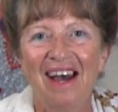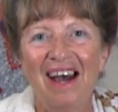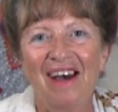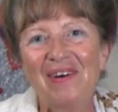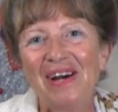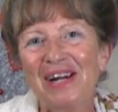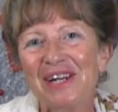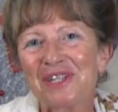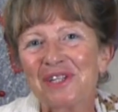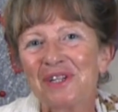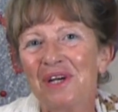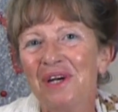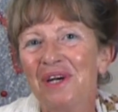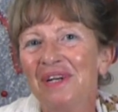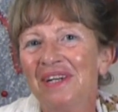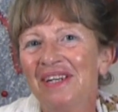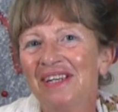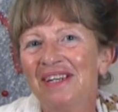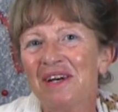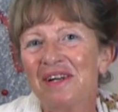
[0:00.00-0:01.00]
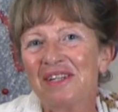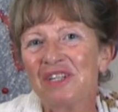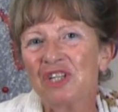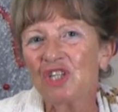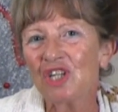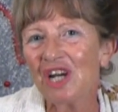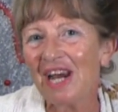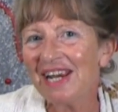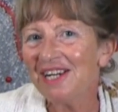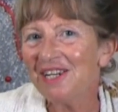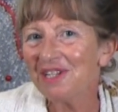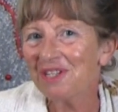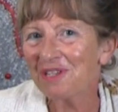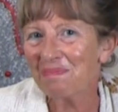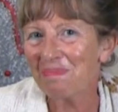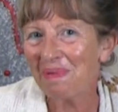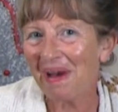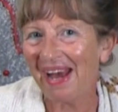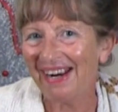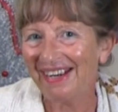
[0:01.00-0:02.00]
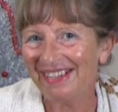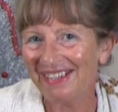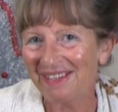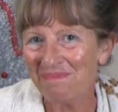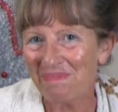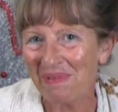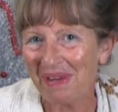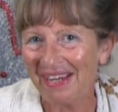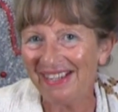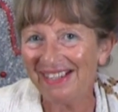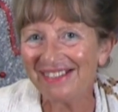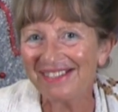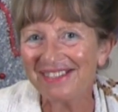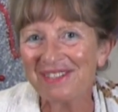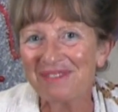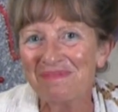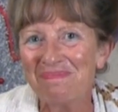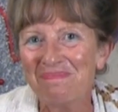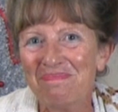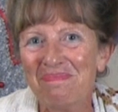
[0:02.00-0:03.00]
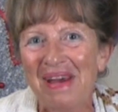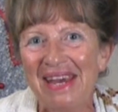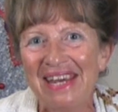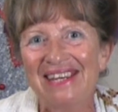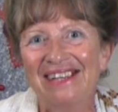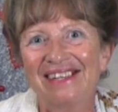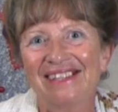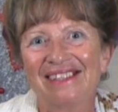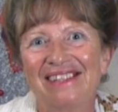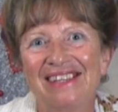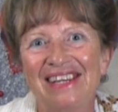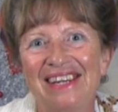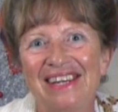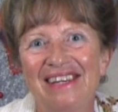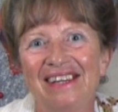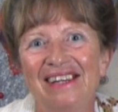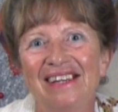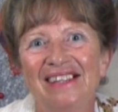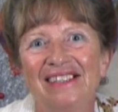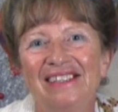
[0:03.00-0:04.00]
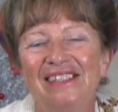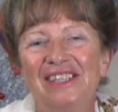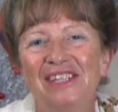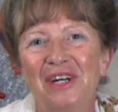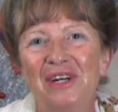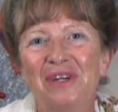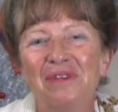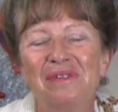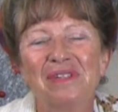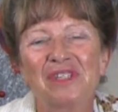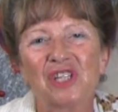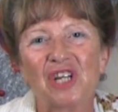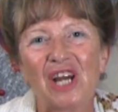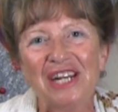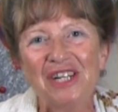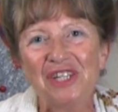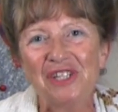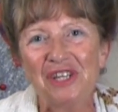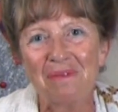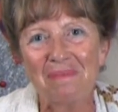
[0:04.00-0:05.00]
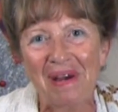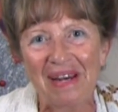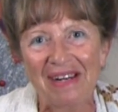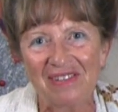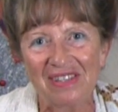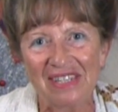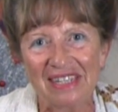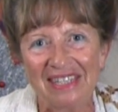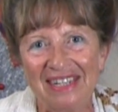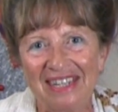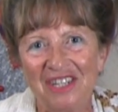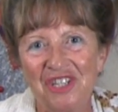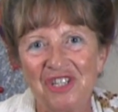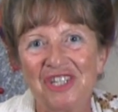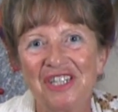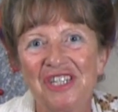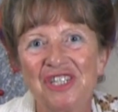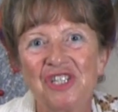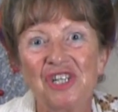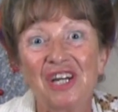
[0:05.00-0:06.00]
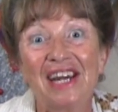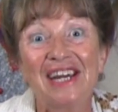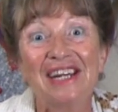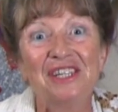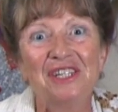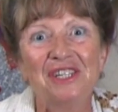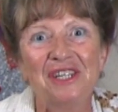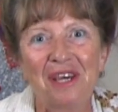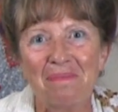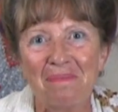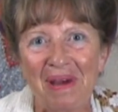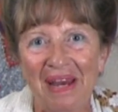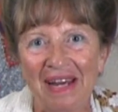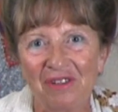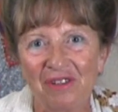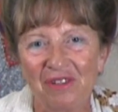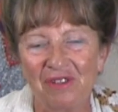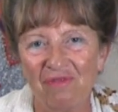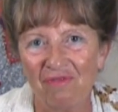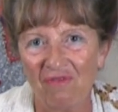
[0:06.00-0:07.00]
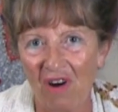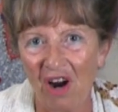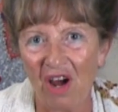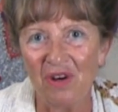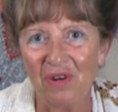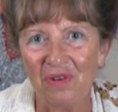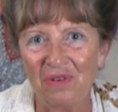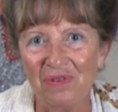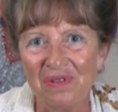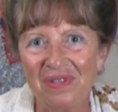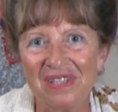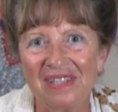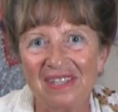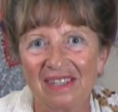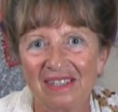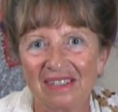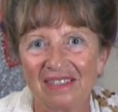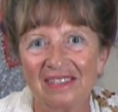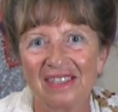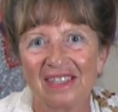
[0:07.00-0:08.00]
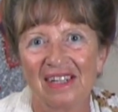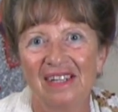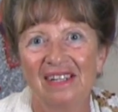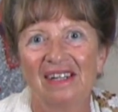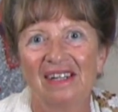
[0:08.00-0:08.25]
I've had to change the pattern a bit to make the, you know, change the amount of stitches, change the amount of rows that